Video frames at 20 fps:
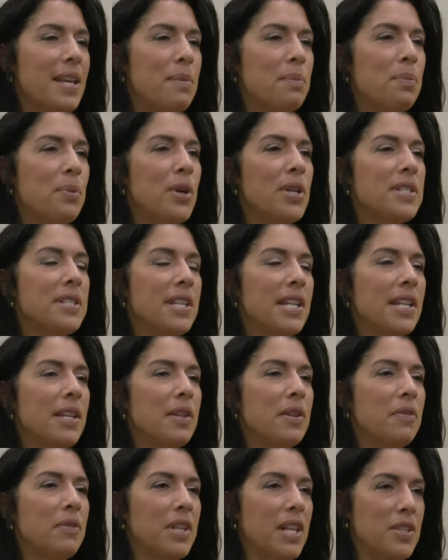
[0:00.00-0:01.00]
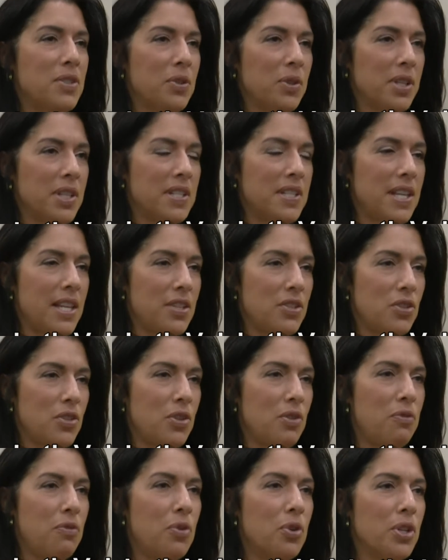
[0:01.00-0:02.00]
I'm president of the Velez
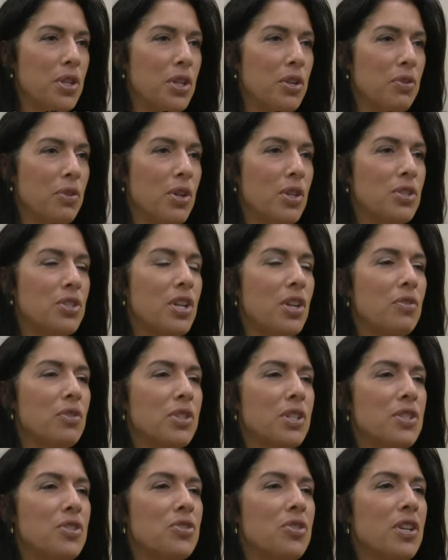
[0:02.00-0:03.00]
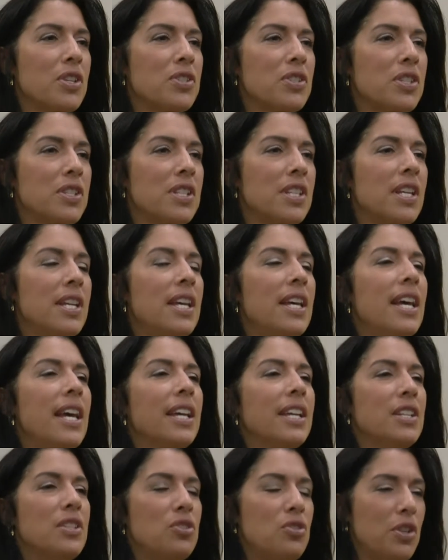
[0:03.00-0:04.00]
Organization, a 40-year-old general construction
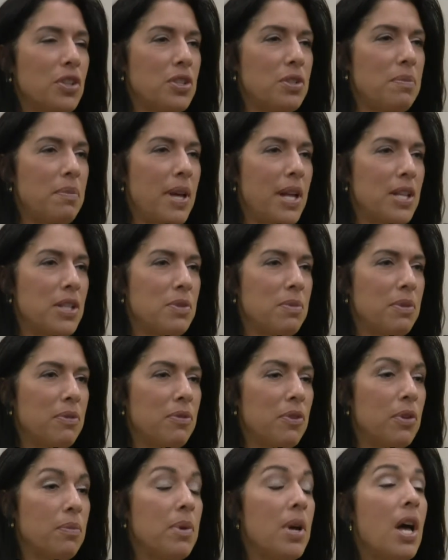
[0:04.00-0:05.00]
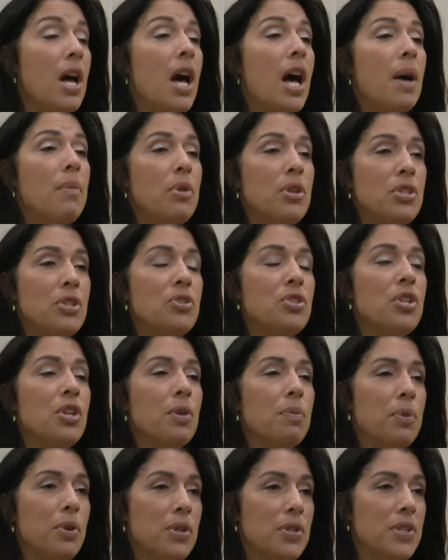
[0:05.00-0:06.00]
and construction management firm. I'm also
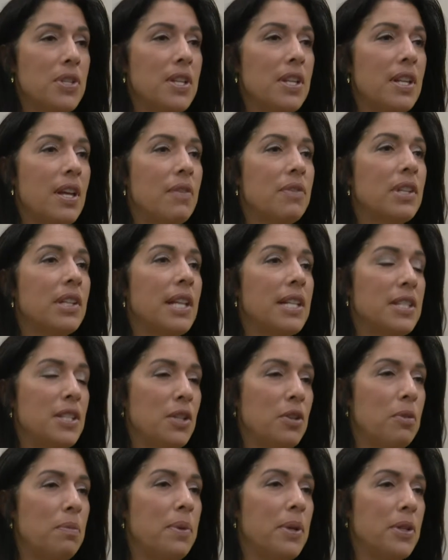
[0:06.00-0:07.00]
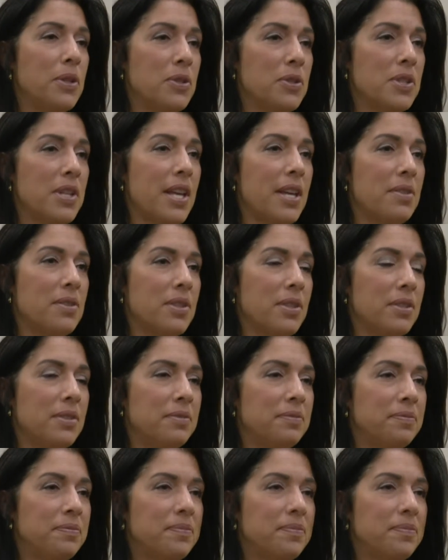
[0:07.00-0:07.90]
chairperson of the Latino Builders Council.